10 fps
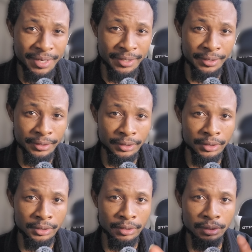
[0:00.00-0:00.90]

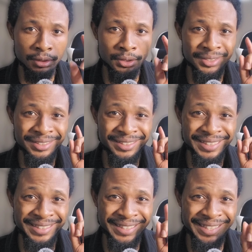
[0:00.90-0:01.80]
years,
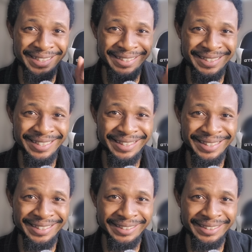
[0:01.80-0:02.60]
just today did